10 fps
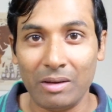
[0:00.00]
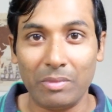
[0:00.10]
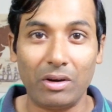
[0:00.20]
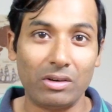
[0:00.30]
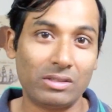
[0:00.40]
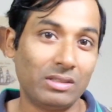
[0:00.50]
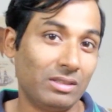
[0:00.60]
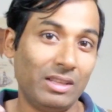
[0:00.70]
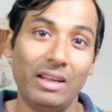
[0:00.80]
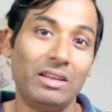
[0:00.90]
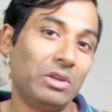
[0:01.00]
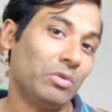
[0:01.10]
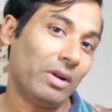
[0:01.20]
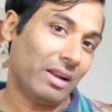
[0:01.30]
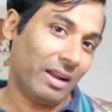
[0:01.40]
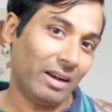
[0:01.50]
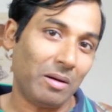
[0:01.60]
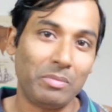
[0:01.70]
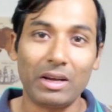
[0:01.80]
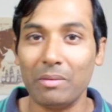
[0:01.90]
because then you will end
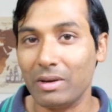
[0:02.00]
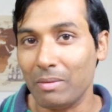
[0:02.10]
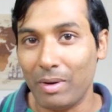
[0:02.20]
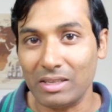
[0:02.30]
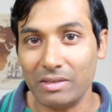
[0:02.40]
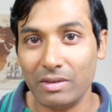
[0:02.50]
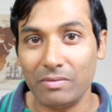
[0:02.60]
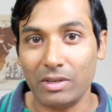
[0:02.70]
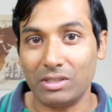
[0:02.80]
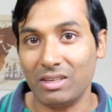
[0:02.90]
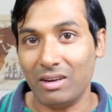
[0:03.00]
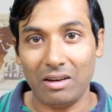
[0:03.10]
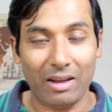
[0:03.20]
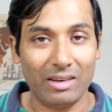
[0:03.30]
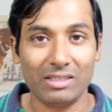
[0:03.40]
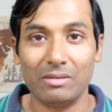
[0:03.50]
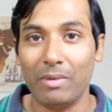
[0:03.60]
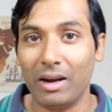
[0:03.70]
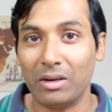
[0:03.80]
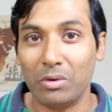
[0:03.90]
up becoming a passive investor and doesn't
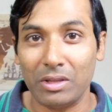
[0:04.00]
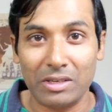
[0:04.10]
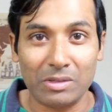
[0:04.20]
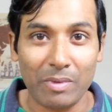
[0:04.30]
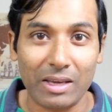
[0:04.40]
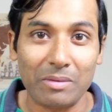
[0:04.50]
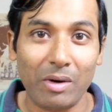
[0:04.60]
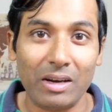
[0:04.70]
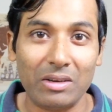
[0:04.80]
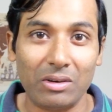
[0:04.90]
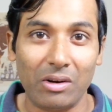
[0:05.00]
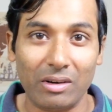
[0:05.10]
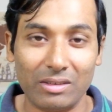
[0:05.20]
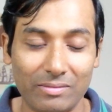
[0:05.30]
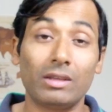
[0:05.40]
matter whether it's making money or not.